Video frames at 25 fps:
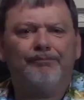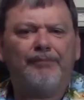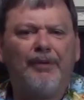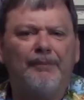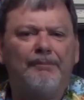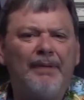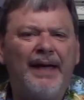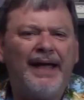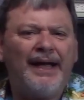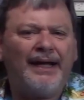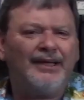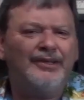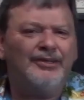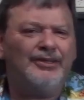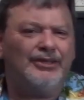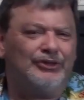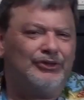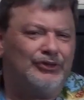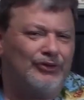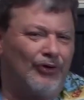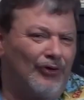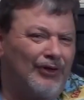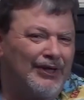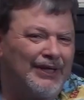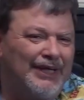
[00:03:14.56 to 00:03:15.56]
But back in the
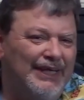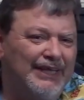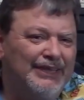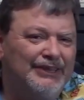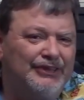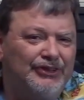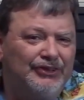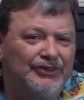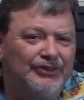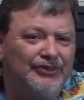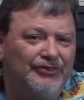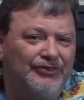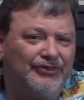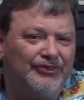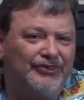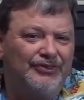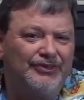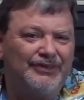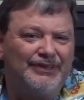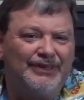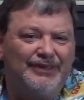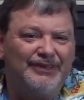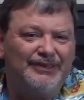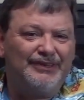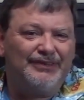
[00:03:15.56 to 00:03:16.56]
dark ages,
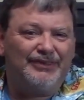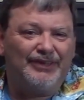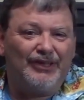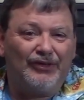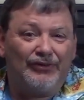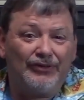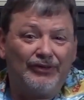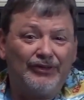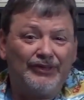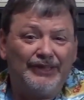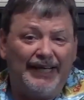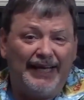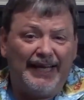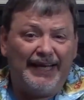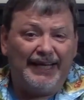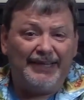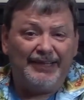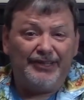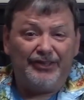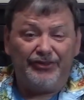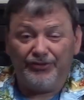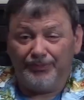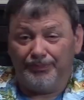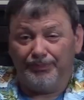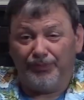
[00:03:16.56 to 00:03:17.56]
in the early
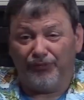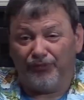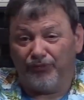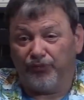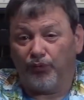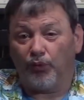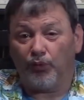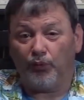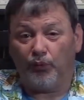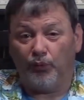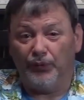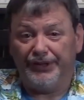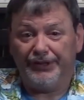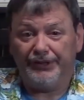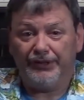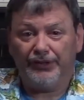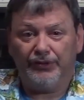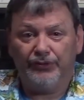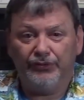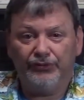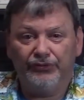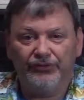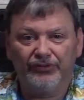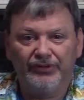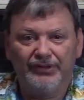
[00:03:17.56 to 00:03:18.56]
80s, before
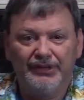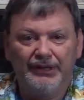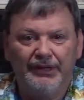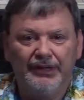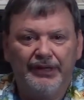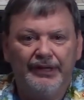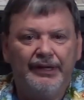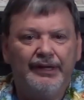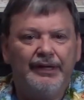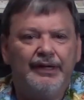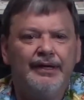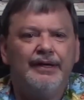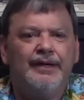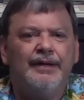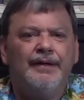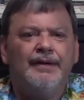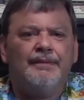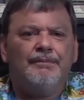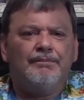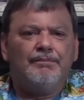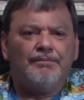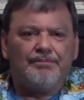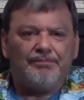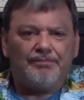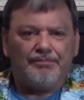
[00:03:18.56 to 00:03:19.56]
Windows,
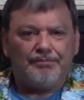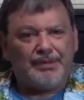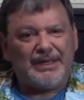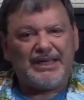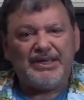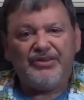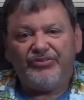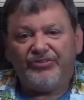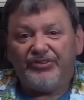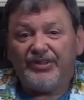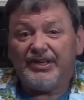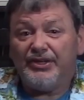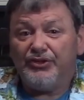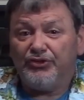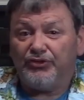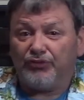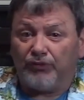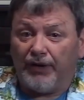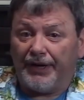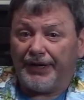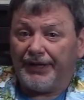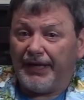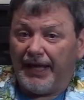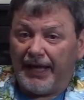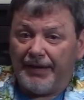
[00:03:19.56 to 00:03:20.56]
PCs
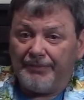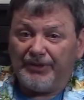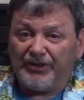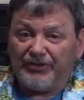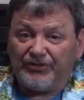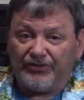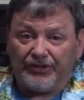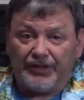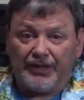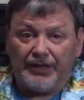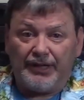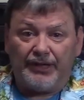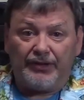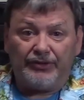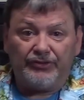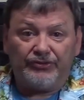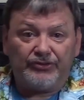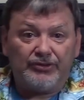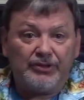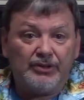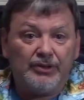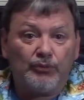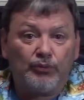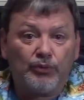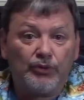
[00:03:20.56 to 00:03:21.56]
running
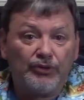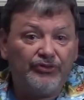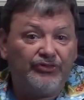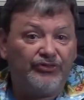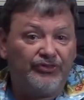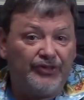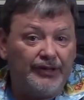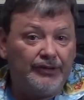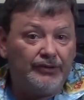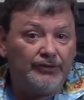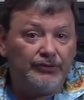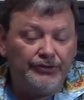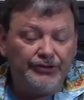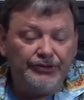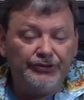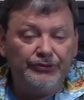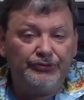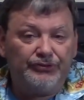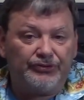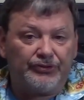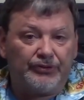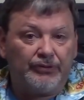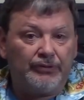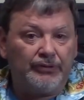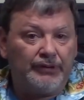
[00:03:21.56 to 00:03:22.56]
MS-DOS were single
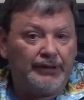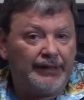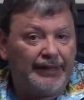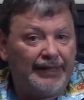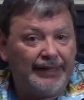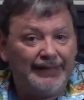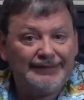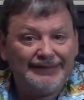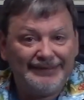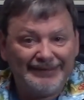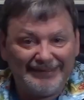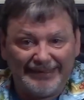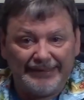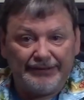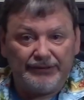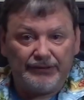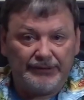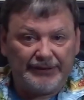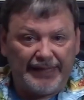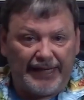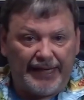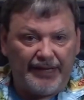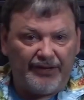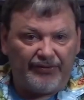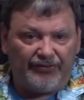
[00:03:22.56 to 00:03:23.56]
user and single
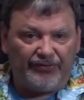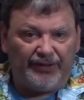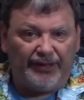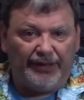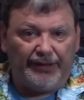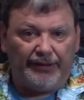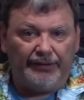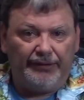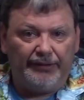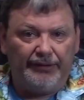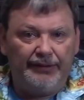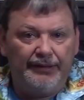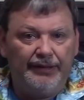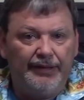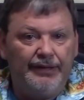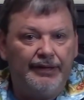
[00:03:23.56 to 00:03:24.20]
tasking.